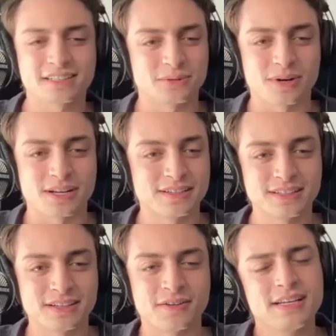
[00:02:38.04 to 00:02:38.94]
right.
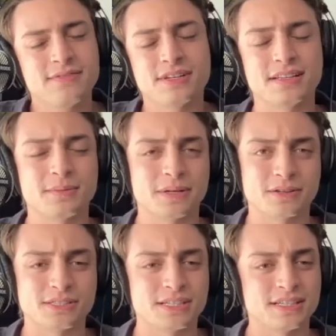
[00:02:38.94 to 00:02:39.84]
You know, and yeah,
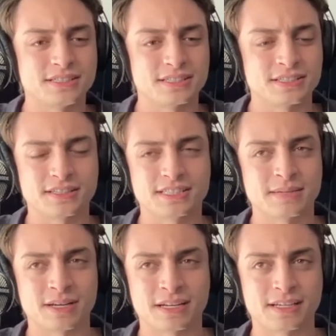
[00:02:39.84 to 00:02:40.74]
bigger cities, it's not the
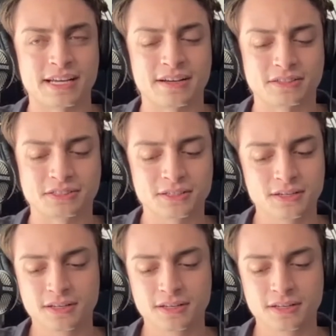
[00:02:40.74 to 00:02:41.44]
same kind of chaos.